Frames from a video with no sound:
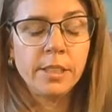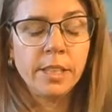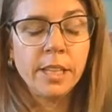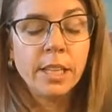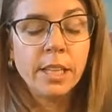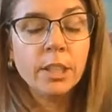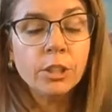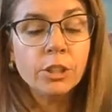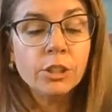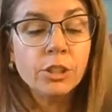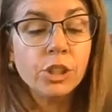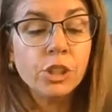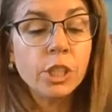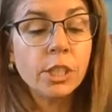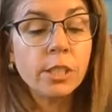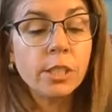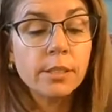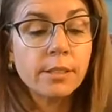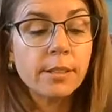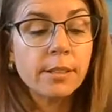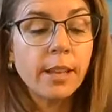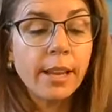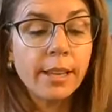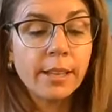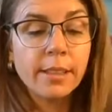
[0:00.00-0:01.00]

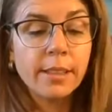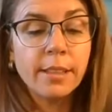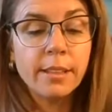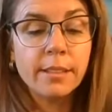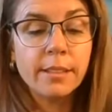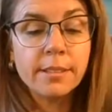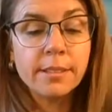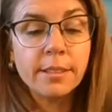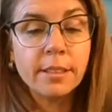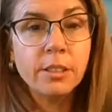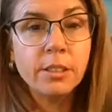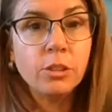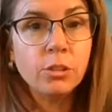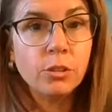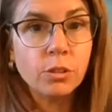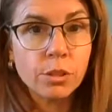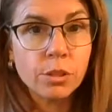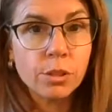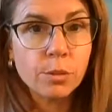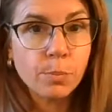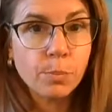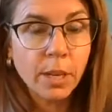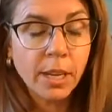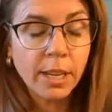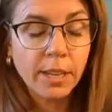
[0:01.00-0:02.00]
energies like this in your
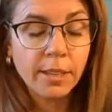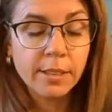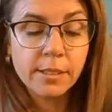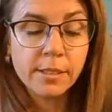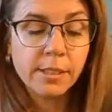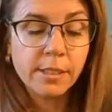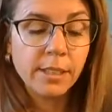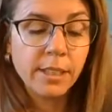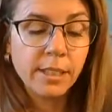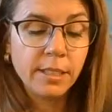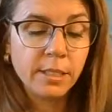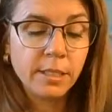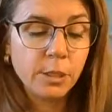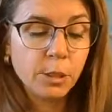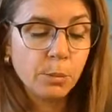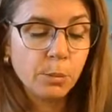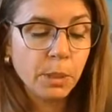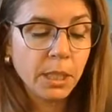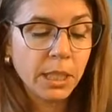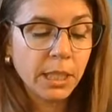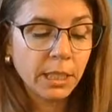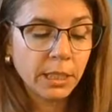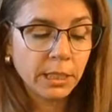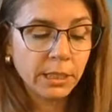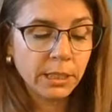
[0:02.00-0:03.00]
space needed to
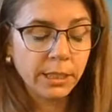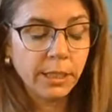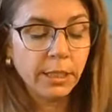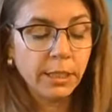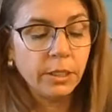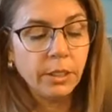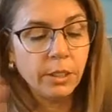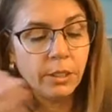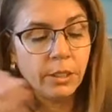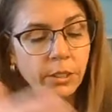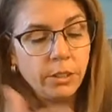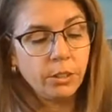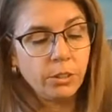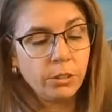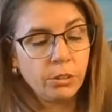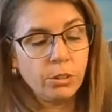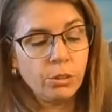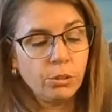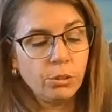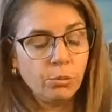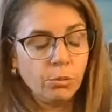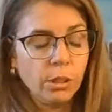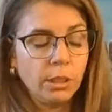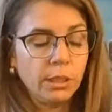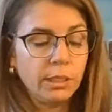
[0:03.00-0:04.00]
be cleared
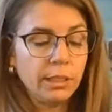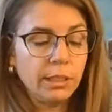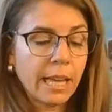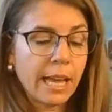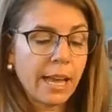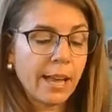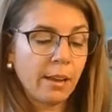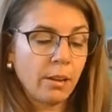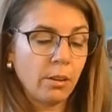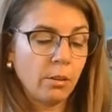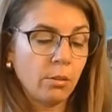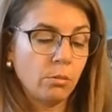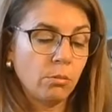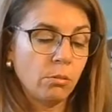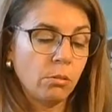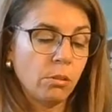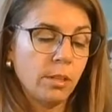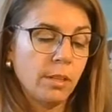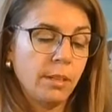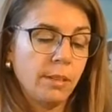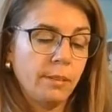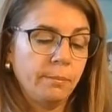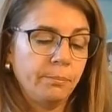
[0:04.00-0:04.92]
to allow